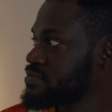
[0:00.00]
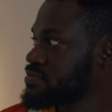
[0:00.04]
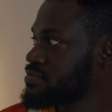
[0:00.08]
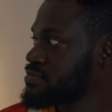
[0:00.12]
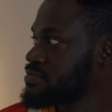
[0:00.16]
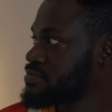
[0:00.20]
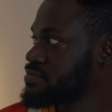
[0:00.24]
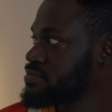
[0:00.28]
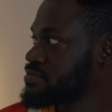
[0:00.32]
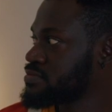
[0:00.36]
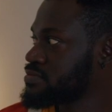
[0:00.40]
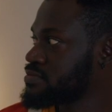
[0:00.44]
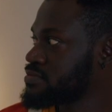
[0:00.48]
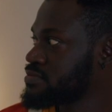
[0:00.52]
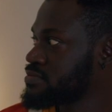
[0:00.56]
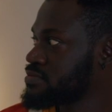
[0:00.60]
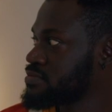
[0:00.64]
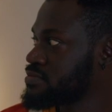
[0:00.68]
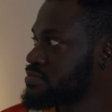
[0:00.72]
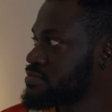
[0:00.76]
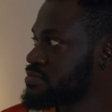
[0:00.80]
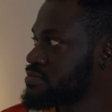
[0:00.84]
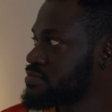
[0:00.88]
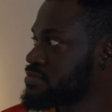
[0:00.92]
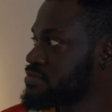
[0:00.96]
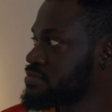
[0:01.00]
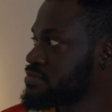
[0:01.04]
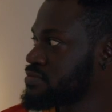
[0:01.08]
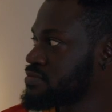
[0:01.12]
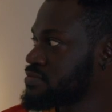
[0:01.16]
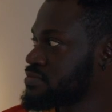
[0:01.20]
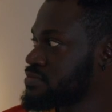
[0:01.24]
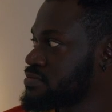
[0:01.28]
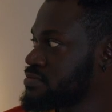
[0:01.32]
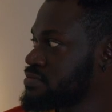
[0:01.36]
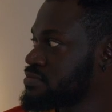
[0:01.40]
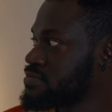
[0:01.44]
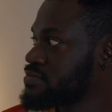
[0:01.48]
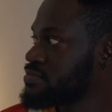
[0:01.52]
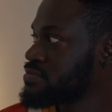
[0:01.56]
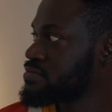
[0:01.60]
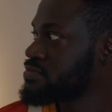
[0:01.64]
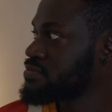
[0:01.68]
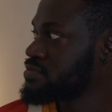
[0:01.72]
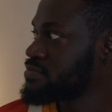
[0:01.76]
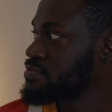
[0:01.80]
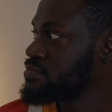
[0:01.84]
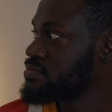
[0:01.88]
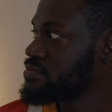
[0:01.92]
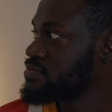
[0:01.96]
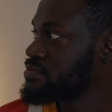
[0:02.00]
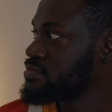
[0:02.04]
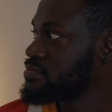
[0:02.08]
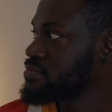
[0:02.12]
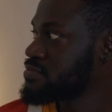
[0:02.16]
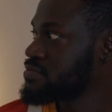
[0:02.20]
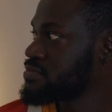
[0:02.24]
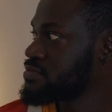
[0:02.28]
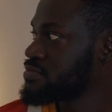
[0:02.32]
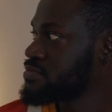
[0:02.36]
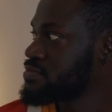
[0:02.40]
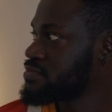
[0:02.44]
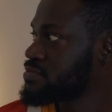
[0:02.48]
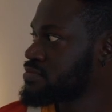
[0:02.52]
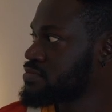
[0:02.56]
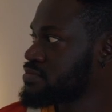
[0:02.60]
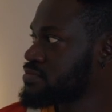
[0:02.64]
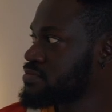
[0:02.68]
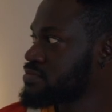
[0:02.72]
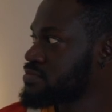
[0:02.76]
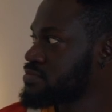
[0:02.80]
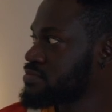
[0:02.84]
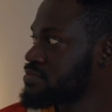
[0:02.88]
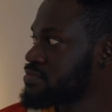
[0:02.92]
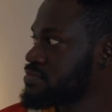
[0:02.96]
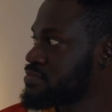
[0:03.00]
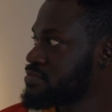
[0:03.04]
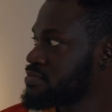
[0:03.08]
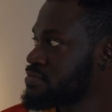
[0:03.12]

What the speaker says: The person shown says nothing.